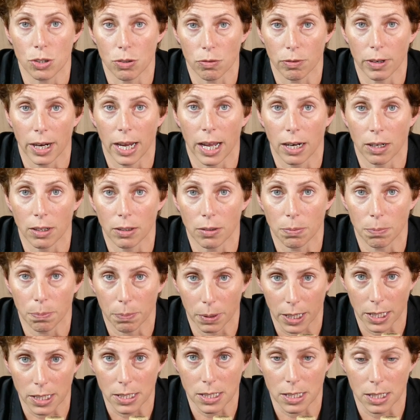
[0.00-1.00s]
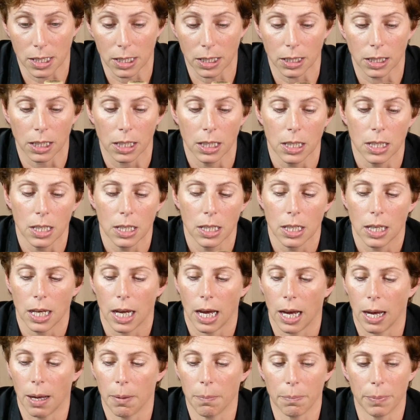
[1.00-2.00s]
around plastic.
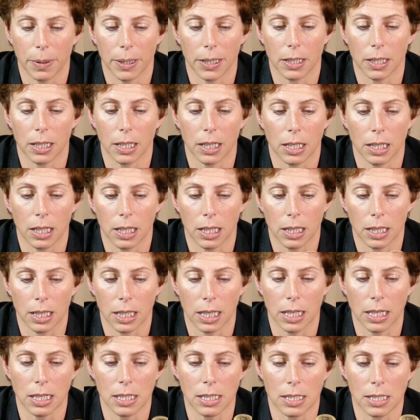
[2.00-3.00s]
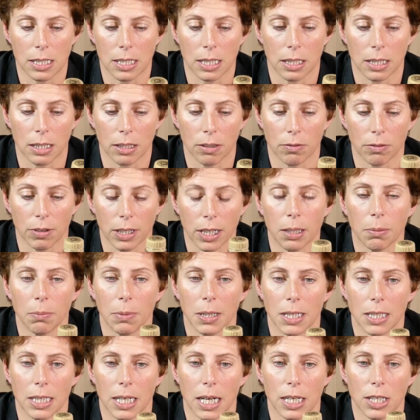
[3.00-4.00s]
But the
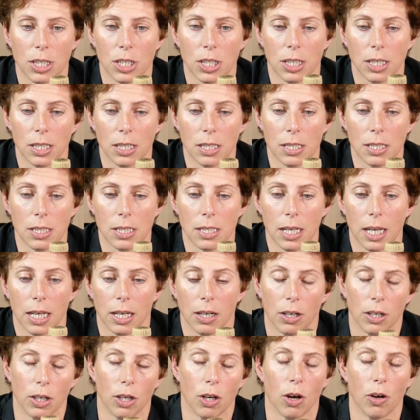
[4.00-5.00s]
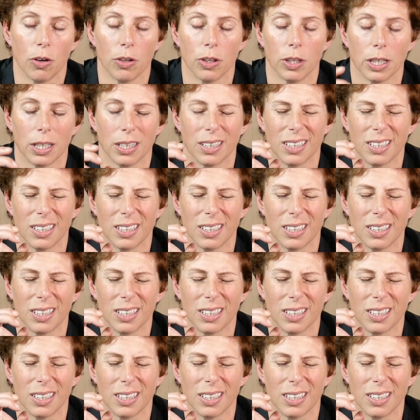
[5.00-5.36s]
recommendations, and I know